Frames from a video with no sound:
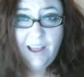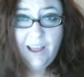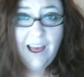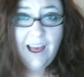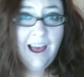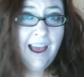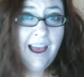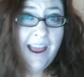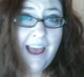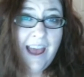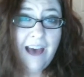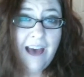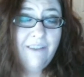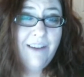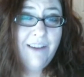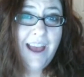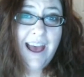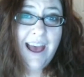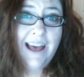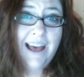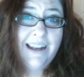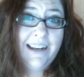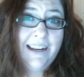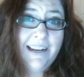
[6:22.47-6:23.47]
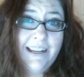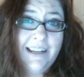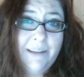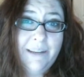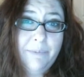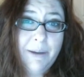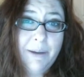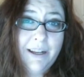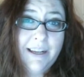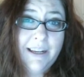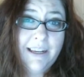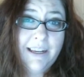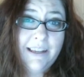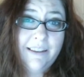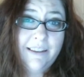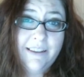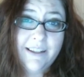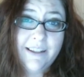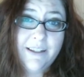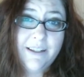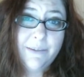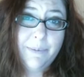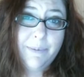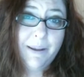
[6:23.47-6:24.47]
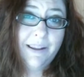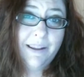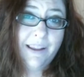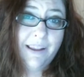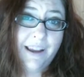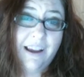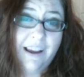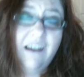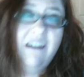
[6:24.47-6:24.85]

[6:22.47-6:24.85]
I haven't had anybody that's been like,